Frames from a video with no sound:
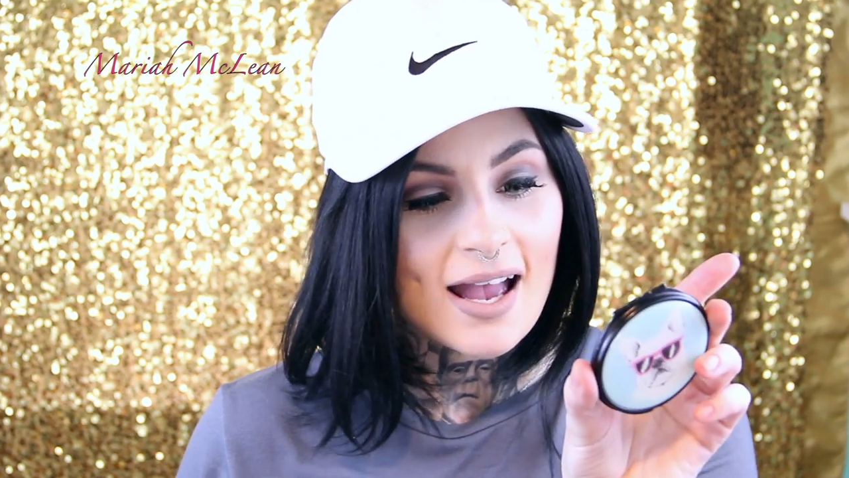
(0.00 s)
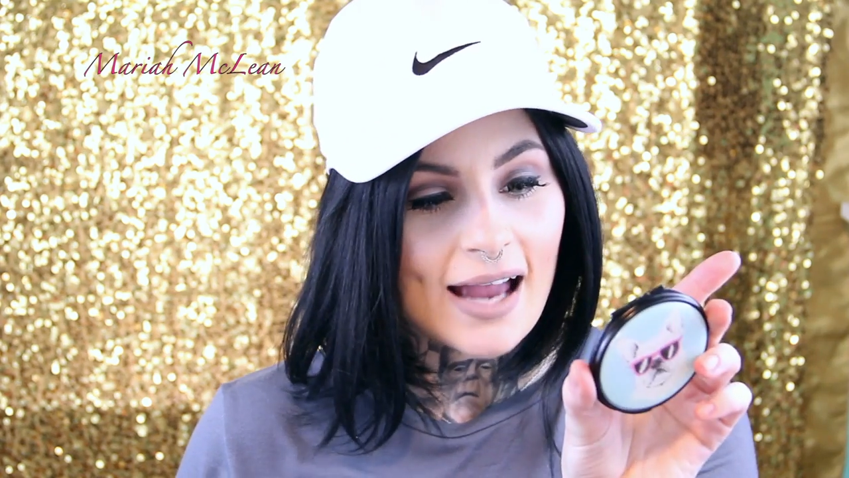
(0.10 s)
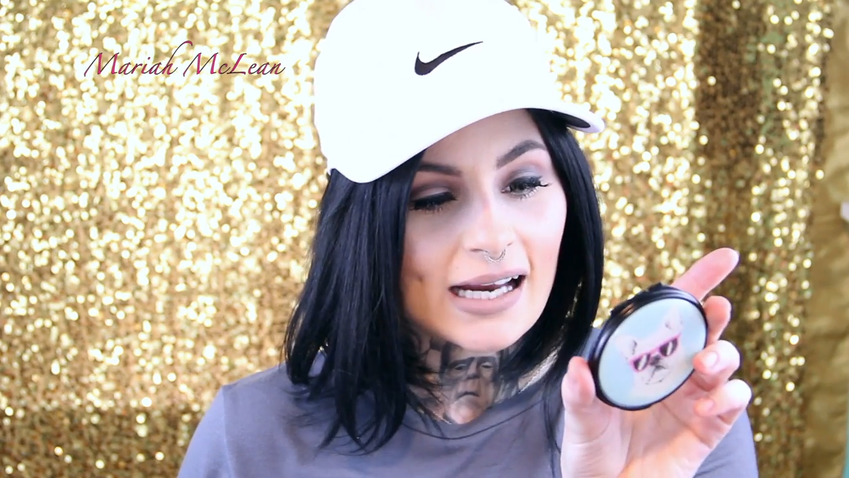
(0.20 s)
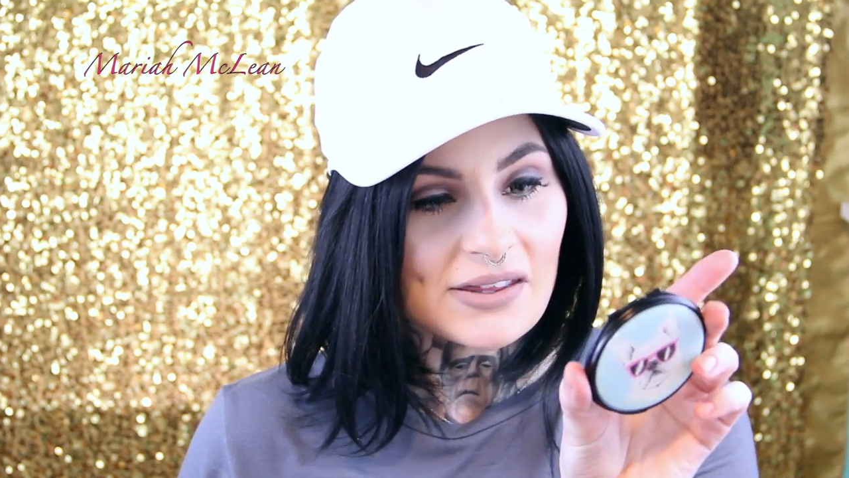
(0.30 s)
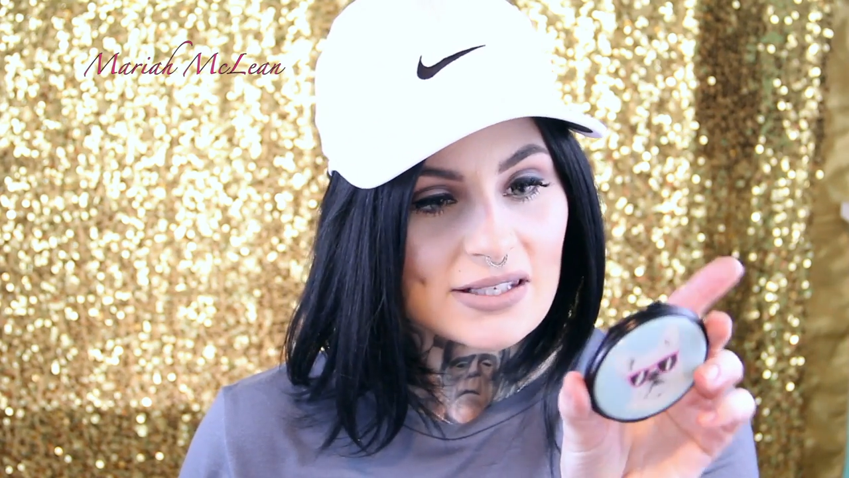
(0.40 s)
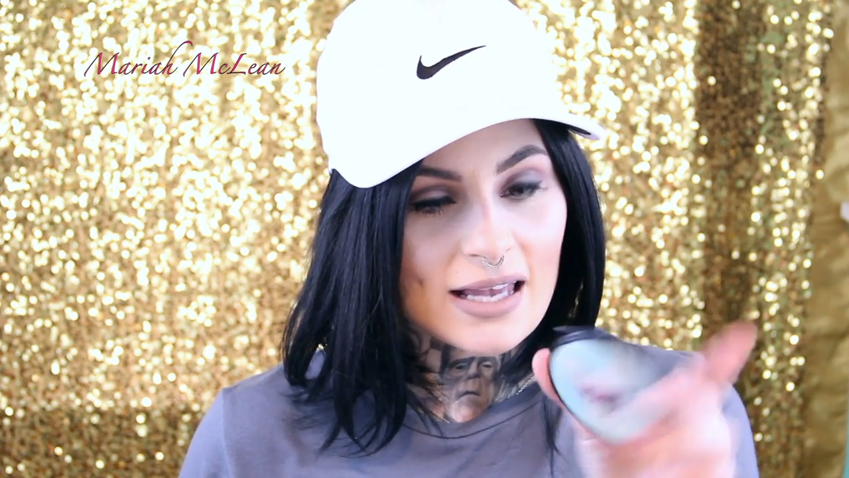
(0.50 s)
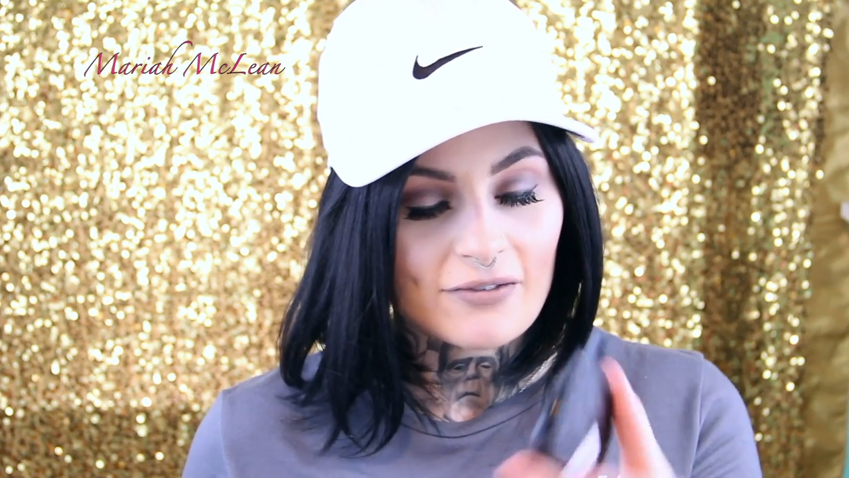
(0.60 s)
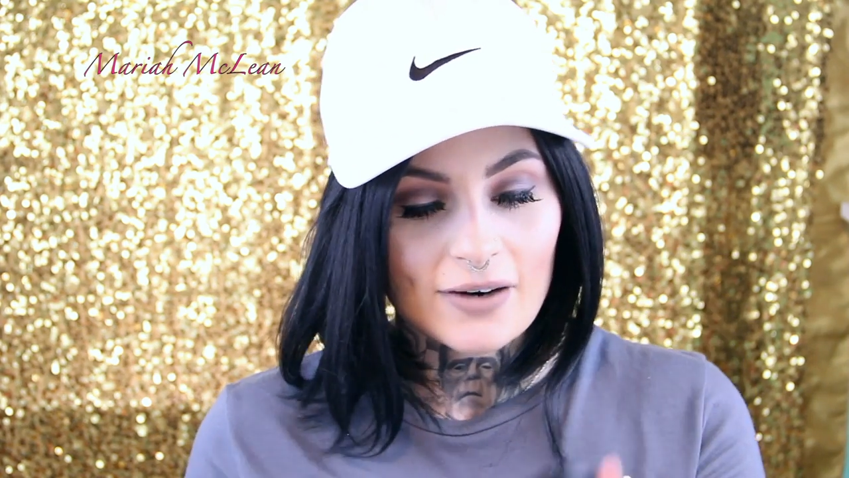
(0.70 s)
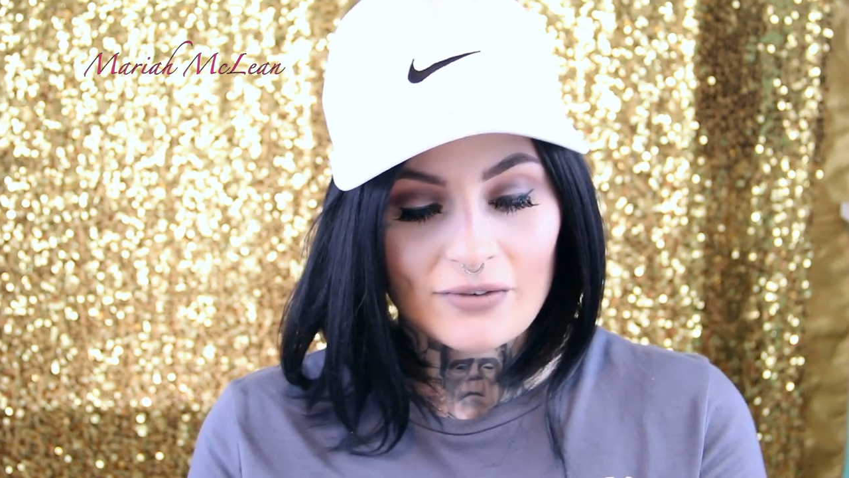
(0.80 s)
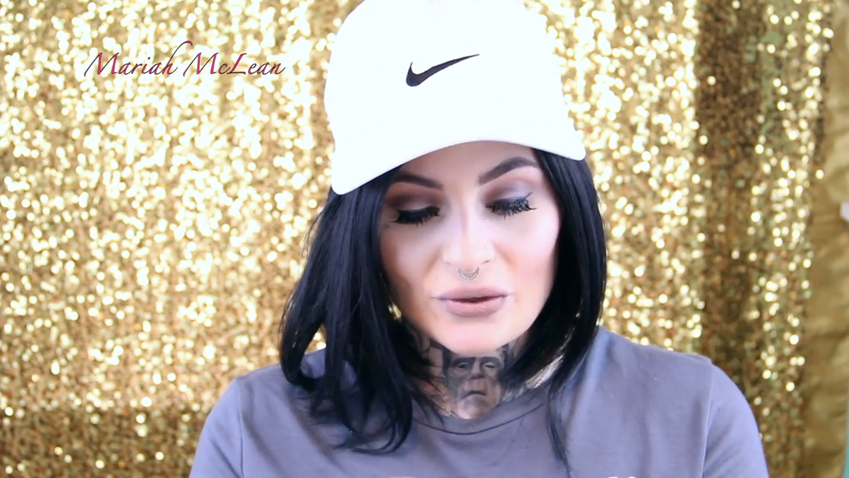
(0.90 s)
I got this
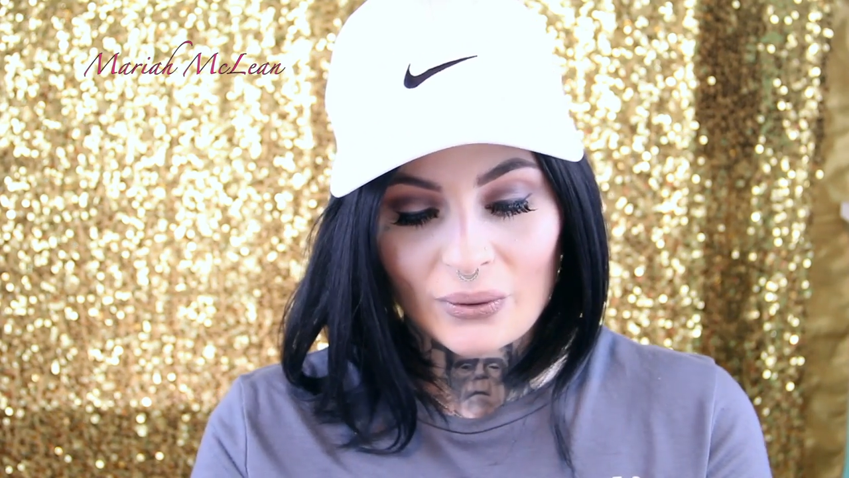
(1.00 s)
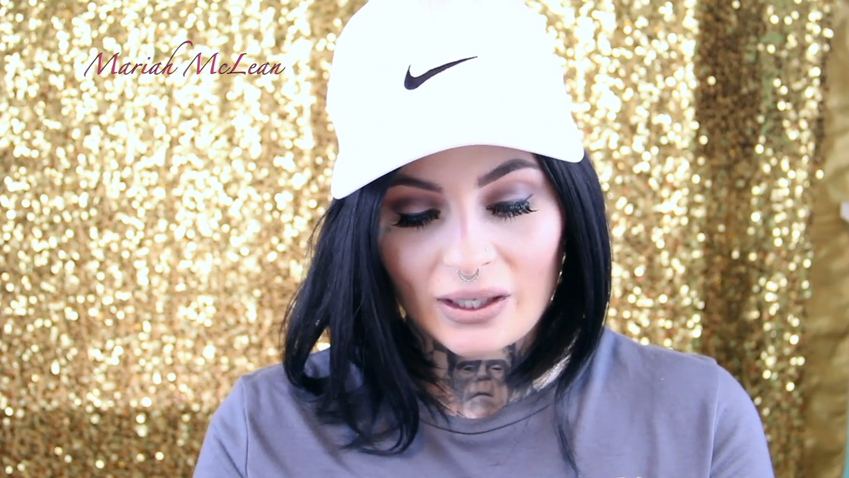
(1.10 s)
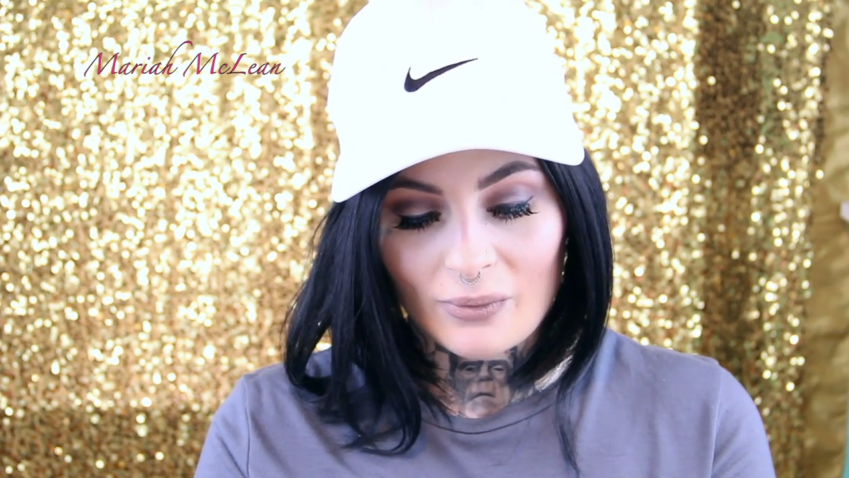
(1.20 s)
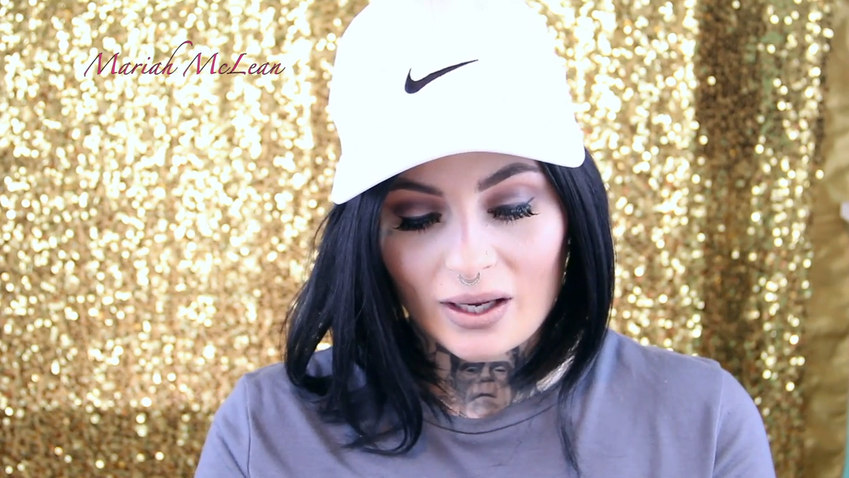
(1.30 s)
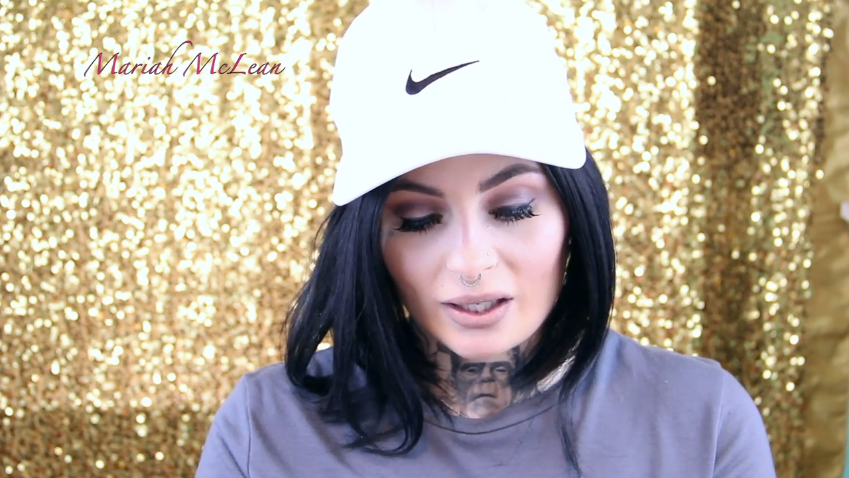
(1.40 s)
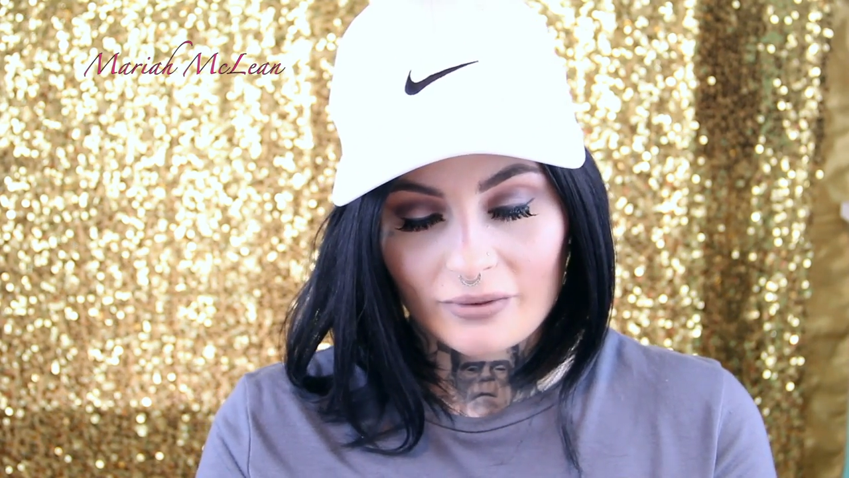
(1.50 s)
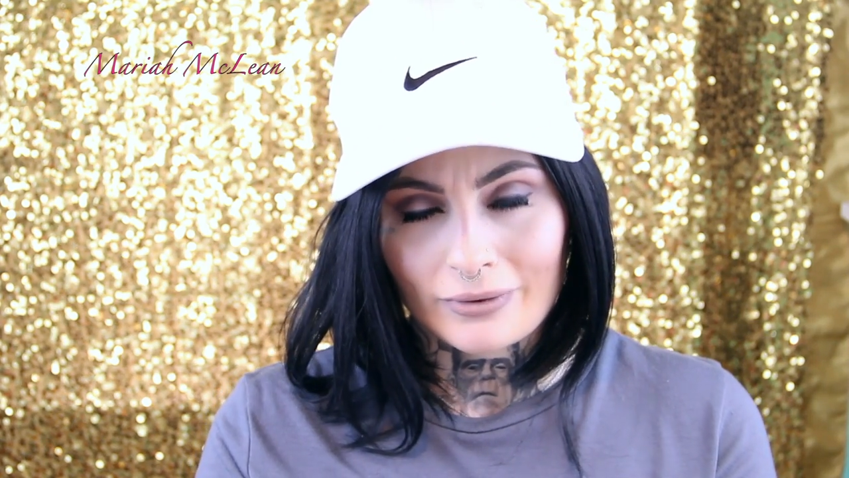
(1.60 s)
at Forever 21